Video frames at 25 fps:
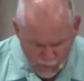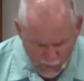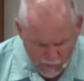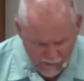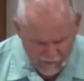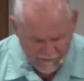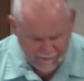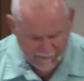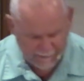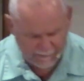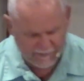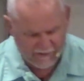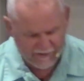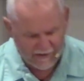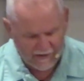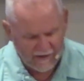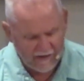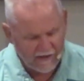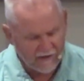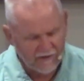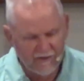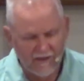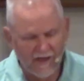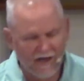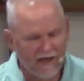wisdom's
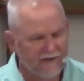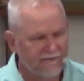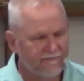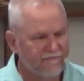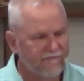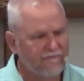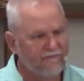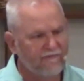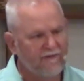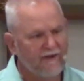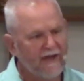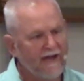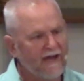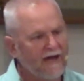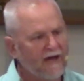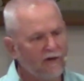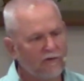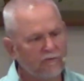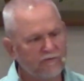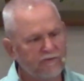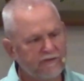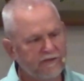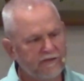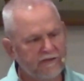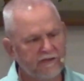not
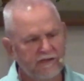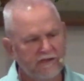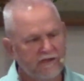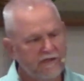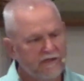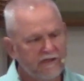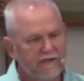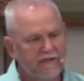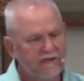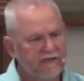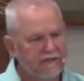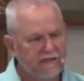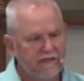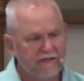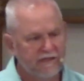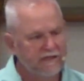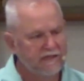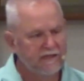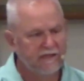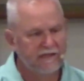found in, in